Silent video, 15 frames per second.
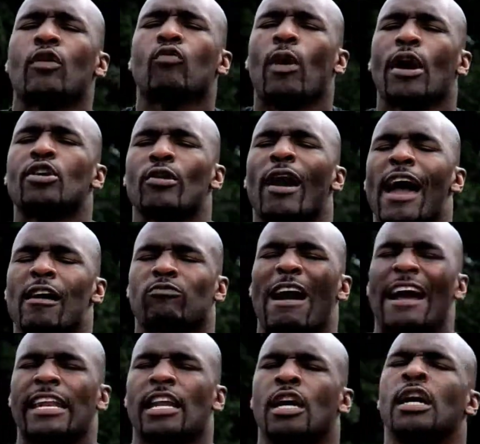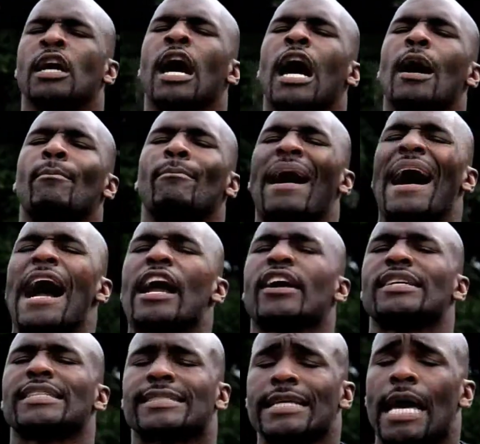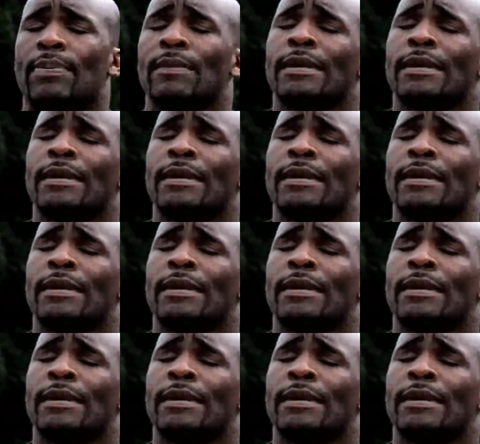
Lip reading: where you're at right now. Admire the step.